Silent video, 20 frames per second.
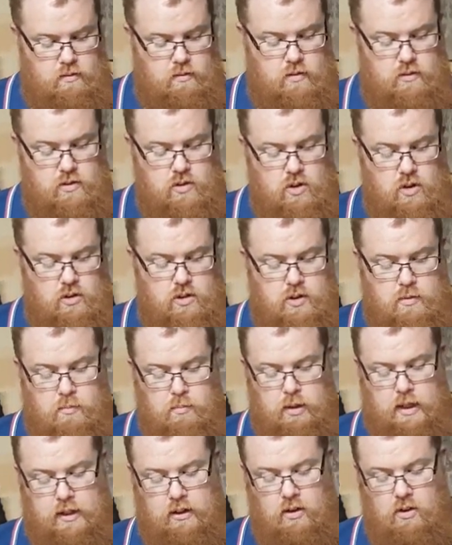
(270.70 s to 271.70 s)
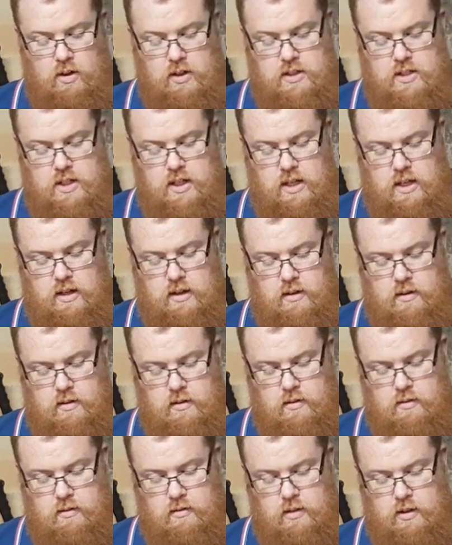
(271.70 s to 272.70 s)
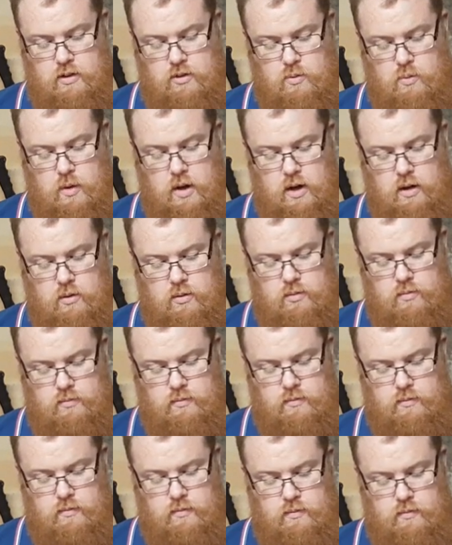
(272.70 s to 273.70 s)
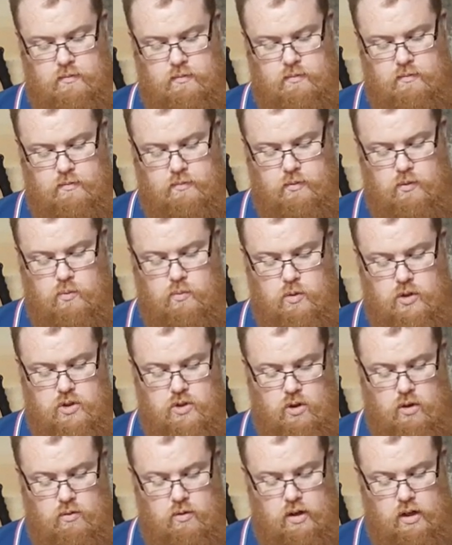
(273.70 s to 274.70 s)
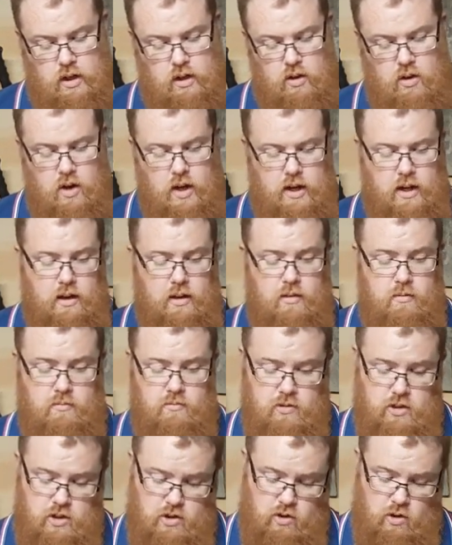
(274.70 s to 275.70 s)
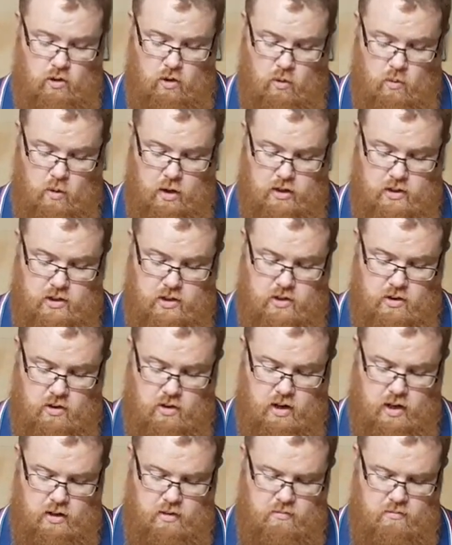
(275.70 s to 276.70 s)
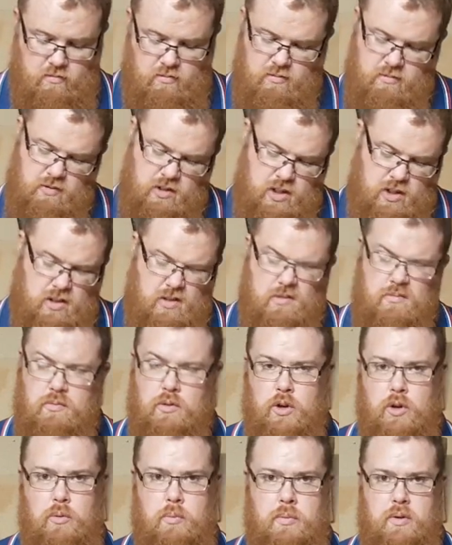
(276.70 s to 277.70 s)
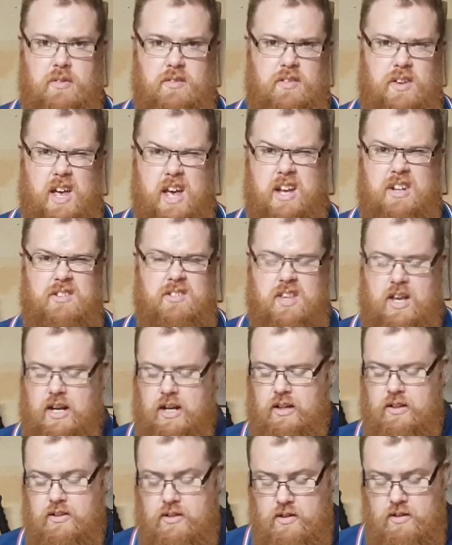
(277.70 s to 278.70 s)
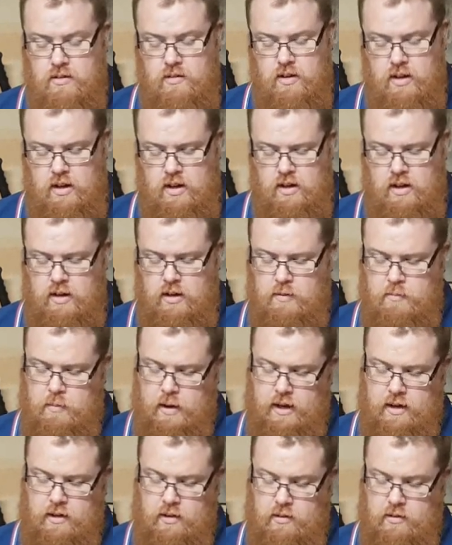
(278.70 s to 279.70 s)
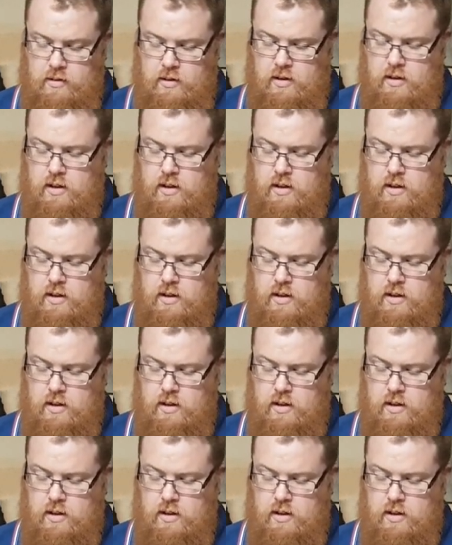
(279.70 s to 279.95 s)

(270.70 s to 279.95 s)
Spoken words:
It's got some bloodlines here as well, which I really like, just on the one side, just a little bit of aesthetics, make it